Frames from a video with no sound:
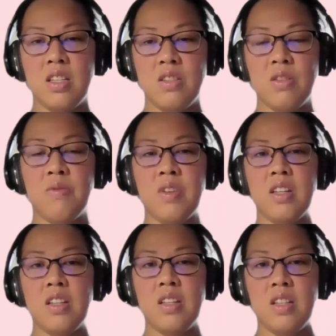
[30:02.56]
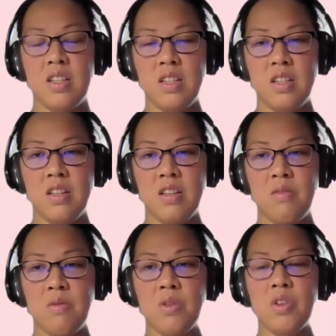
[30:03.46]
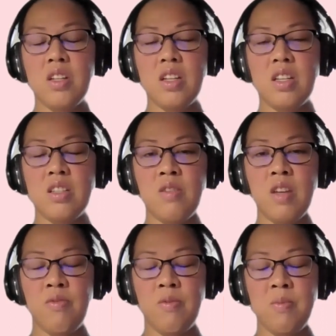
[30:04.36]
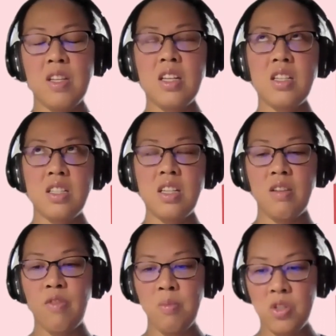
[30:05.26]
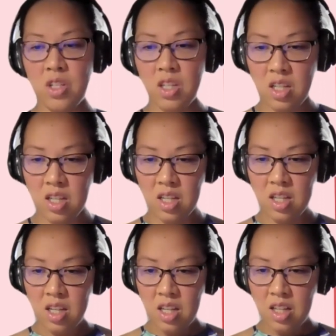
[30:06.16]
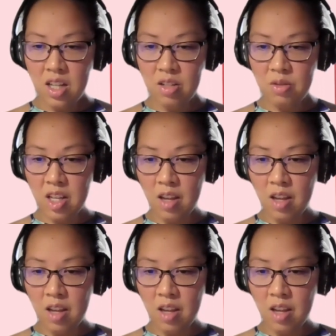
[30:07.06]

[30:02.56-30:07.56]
certificate for the ECFMG. That's the